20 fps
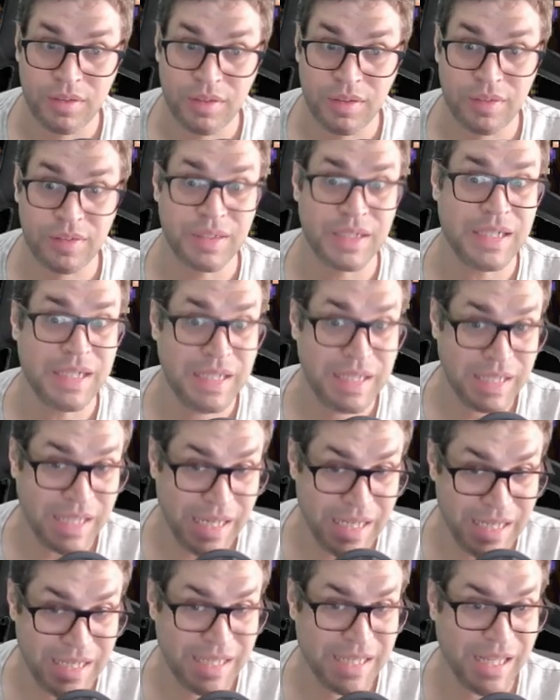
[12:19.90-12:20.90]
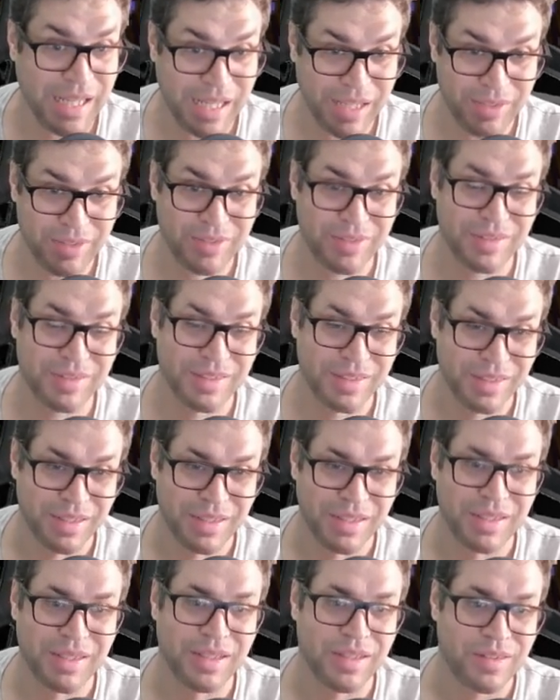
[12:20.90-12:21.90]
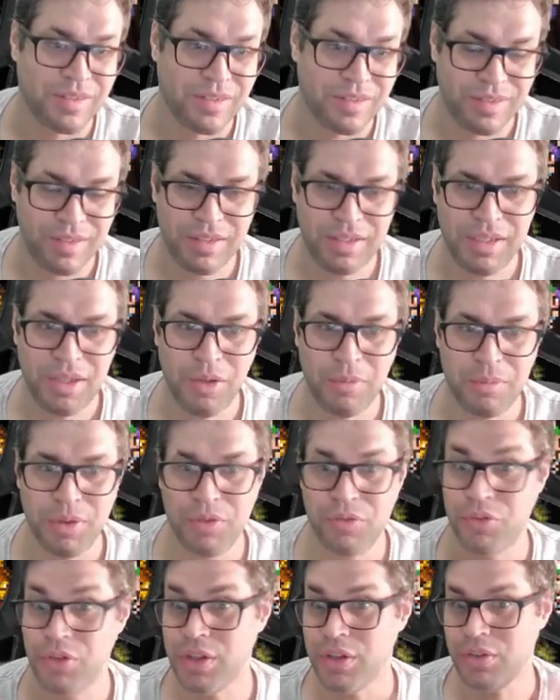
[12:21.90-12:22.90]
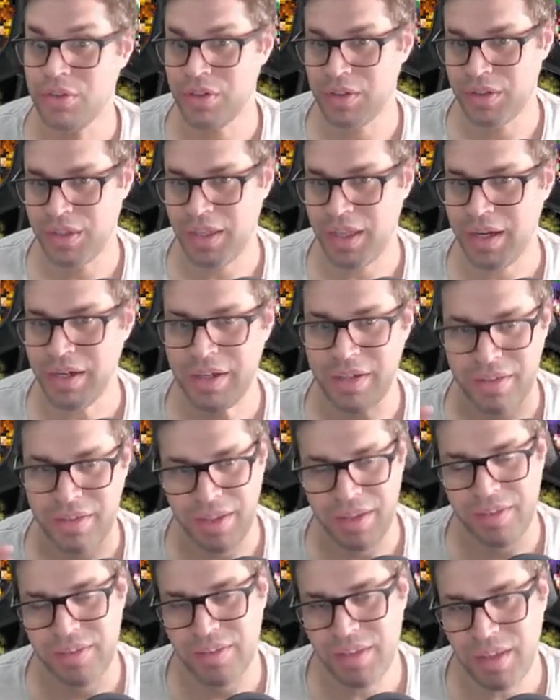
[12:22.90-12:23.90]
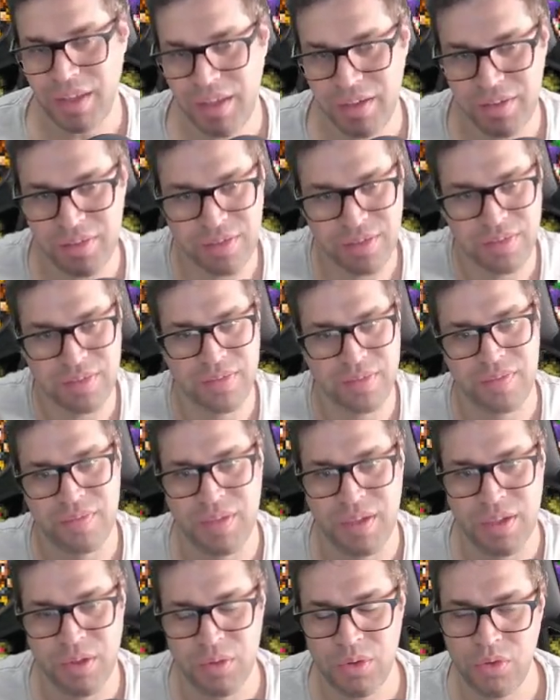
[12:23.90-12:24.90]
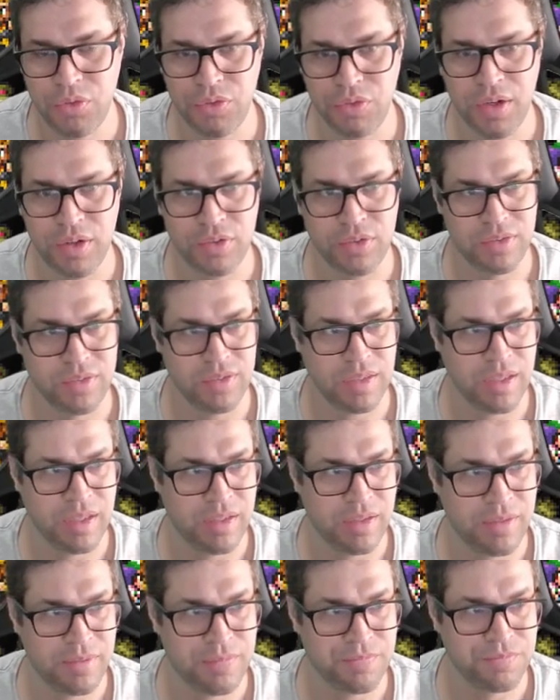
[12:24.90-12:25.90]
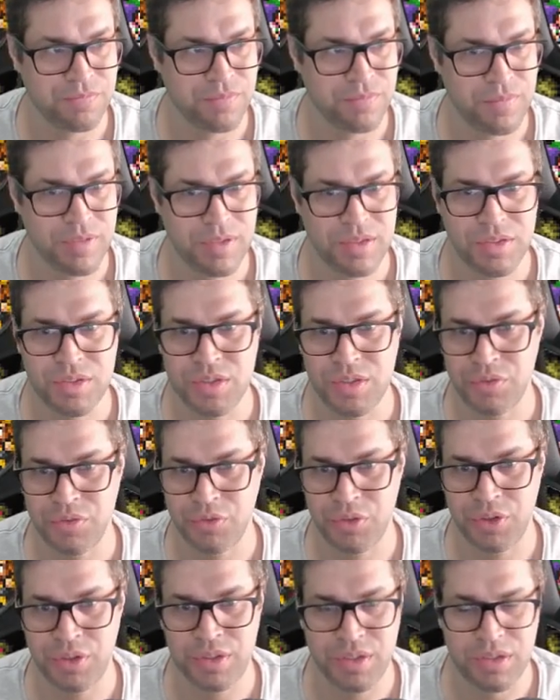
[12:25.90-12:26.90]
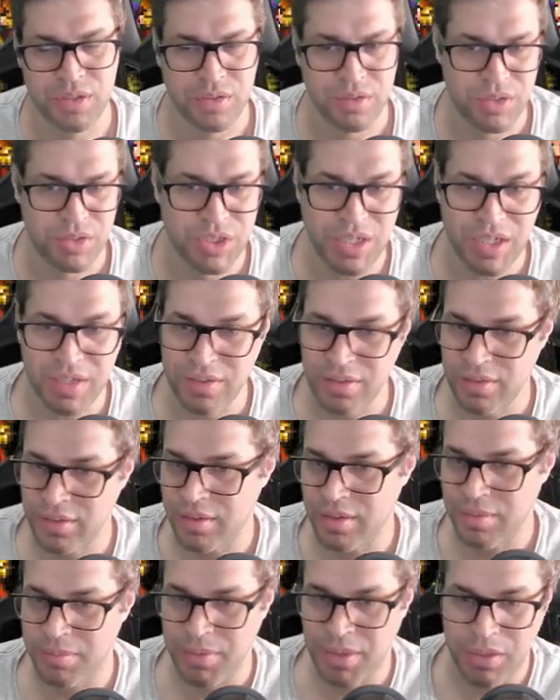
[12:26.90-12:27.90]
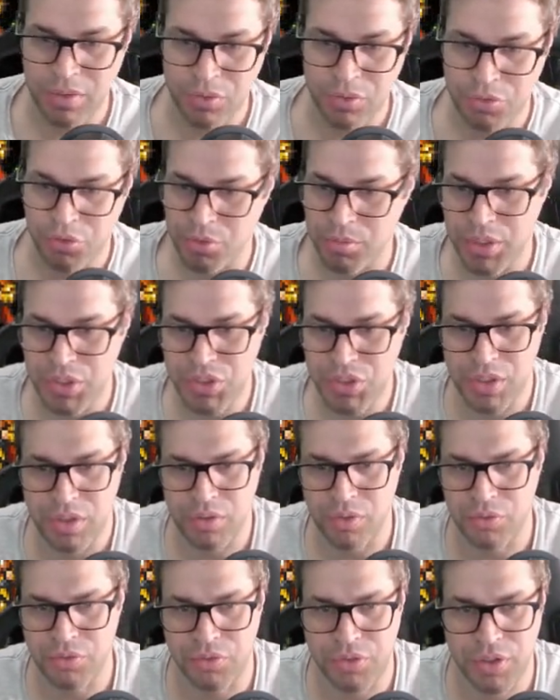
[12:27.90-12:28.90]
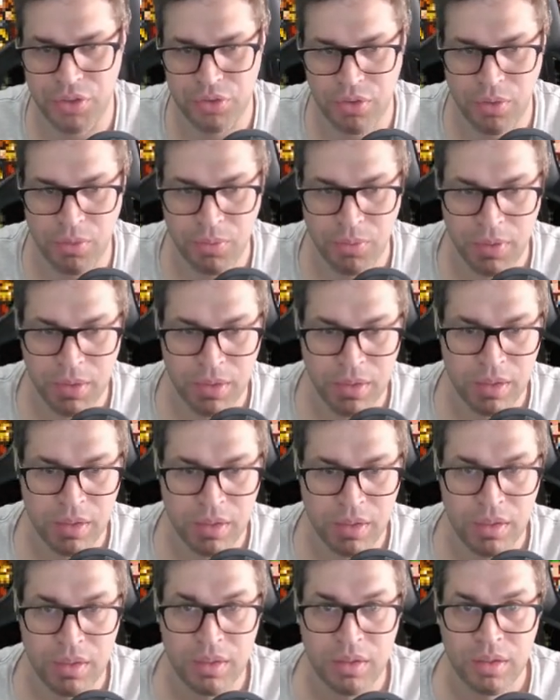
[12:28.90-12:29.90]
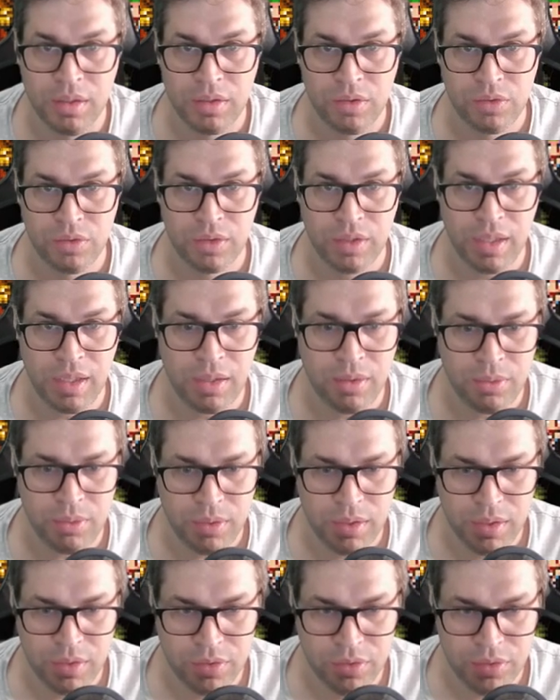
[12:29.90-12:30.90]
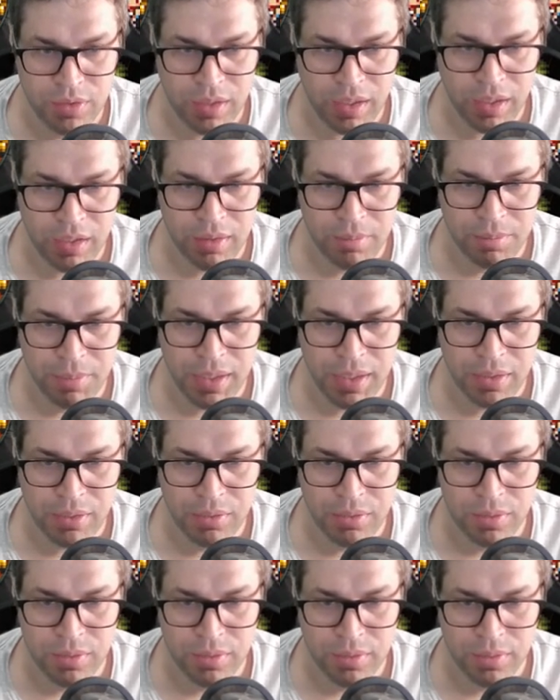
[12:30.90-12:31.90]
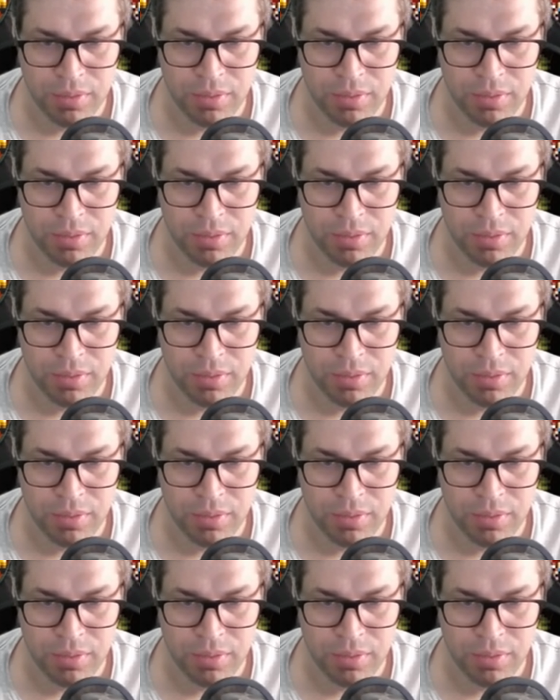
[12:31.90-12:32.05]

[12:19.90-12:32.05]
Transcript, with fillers: 690,000. Stealing OP for another target, that's nice. I don't know if there's um, different chances depending on formation, I don't think so. So now it's all about